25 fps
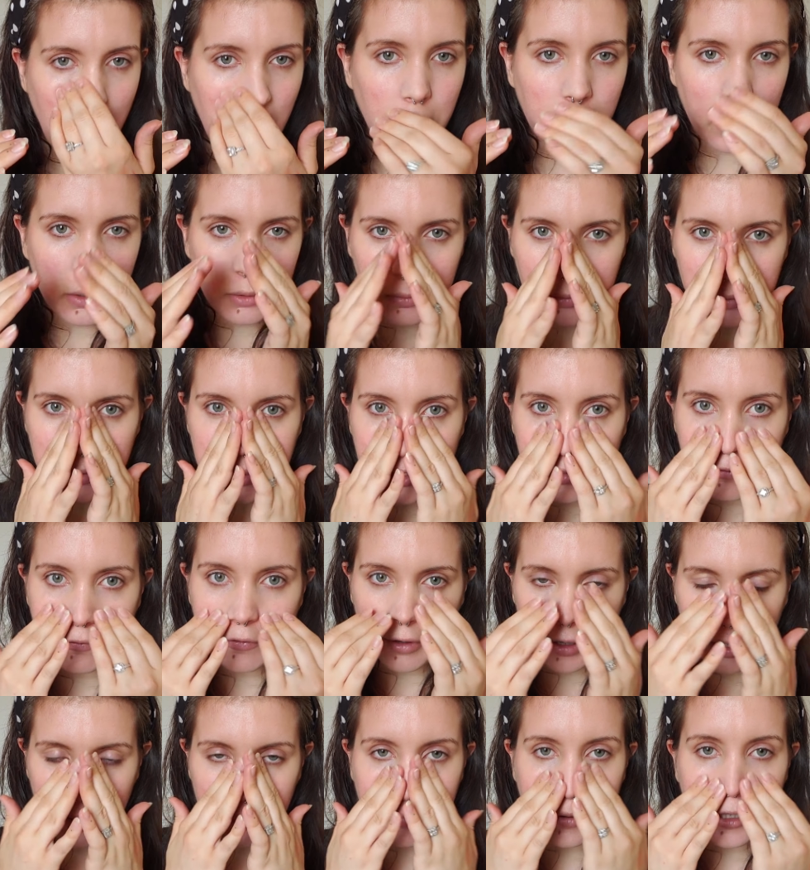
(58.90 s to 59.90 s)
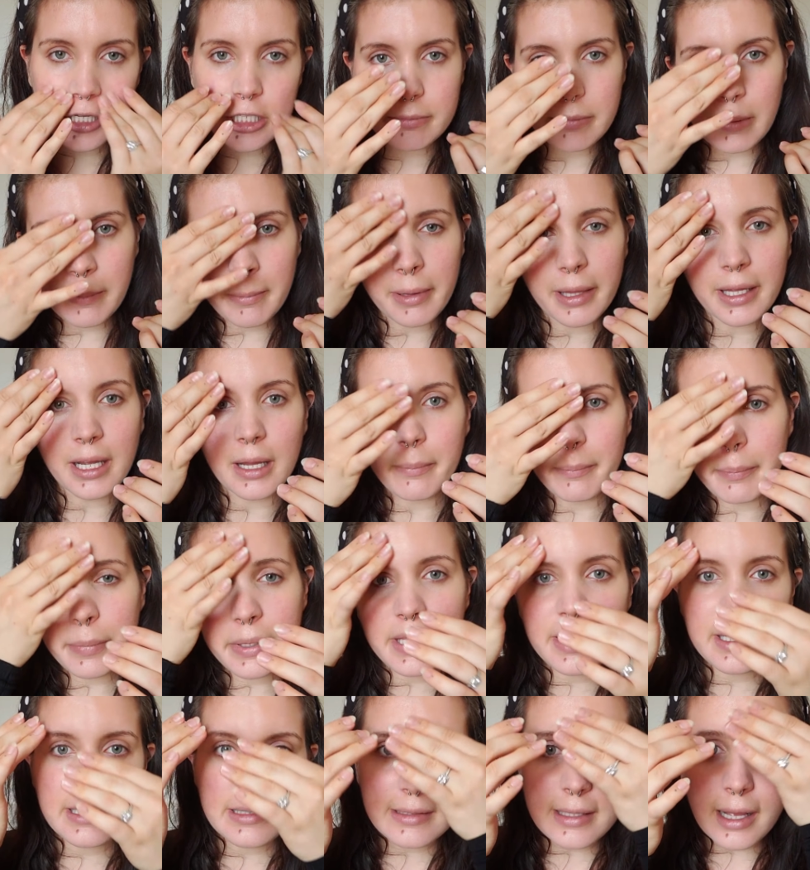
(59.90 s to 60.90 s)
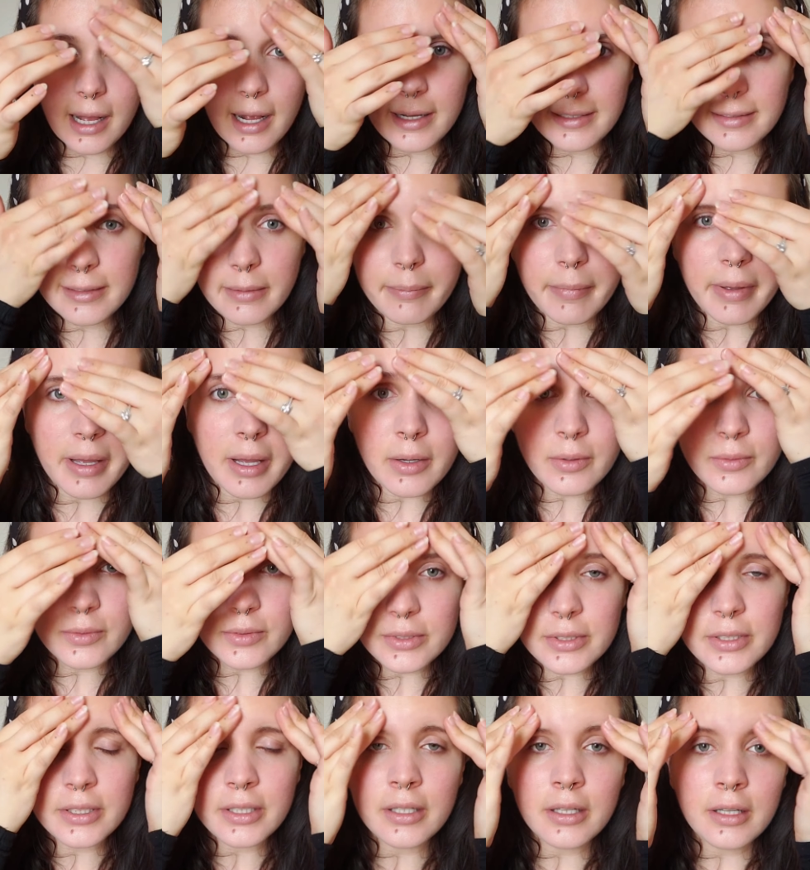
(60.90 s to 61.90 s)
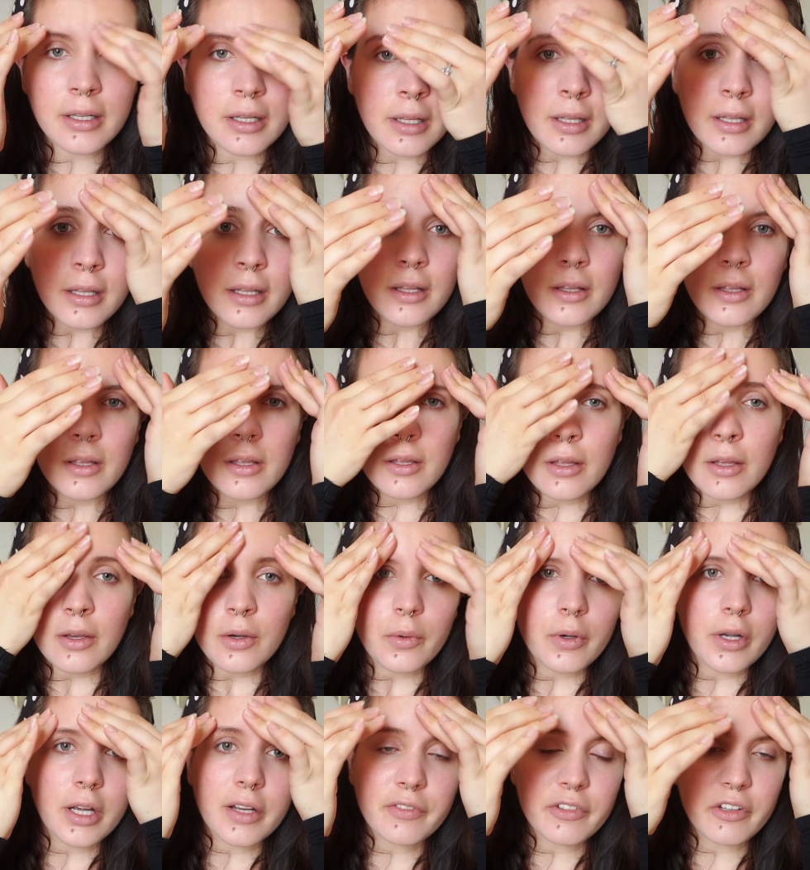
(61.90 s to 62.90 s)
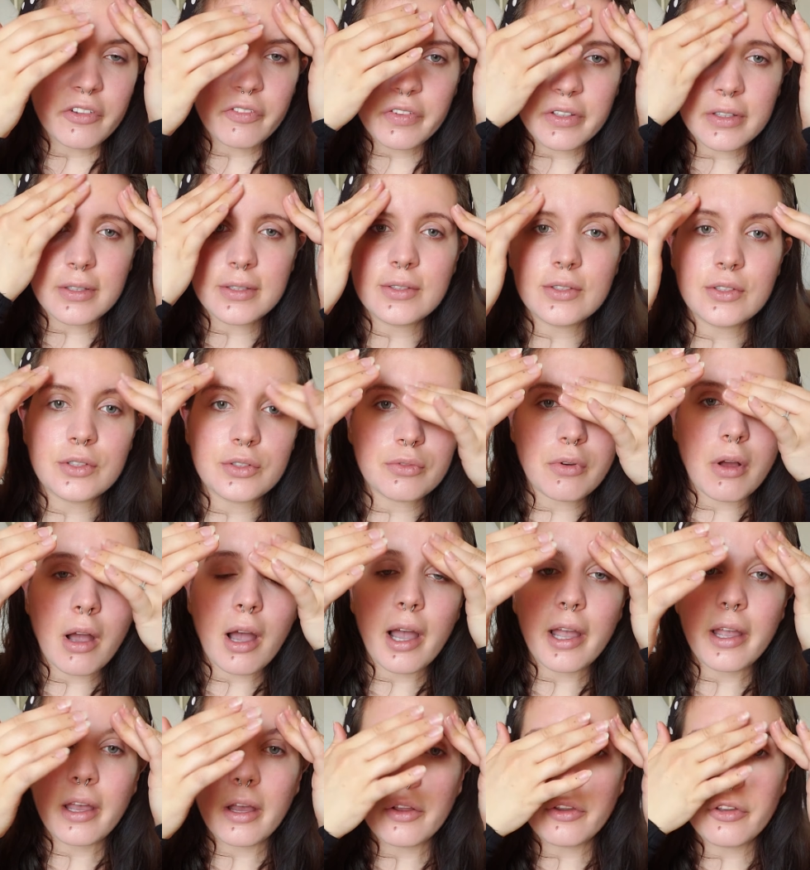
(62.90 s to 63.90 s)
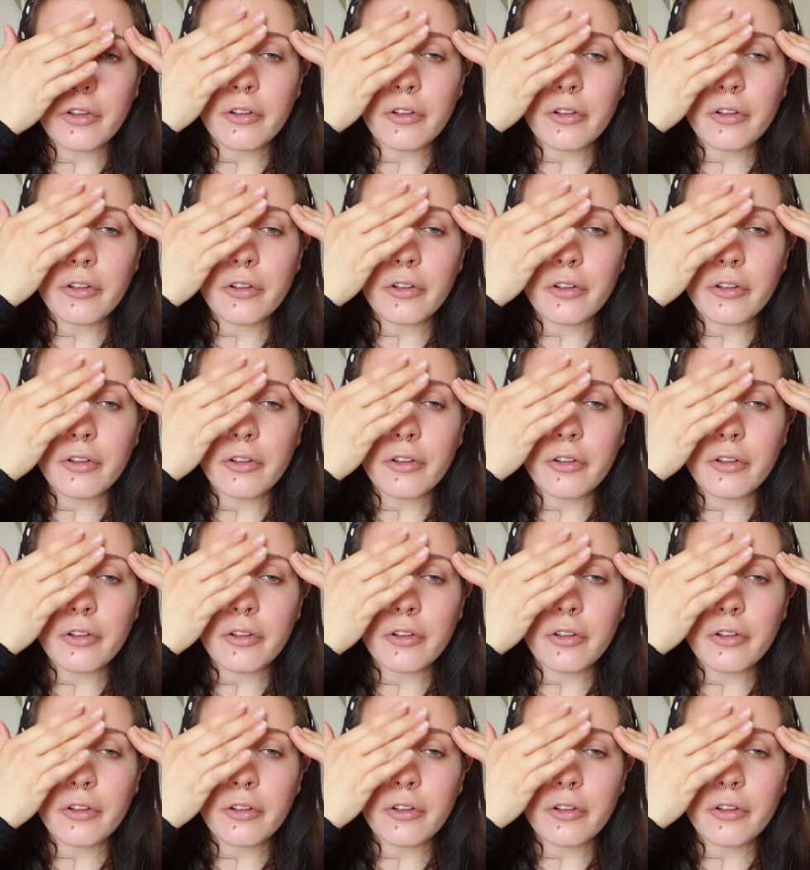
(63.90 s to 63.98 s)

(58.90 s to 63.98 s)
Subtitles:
you don't need very much, maybe like a pea-size amount. Wherever it feels dry on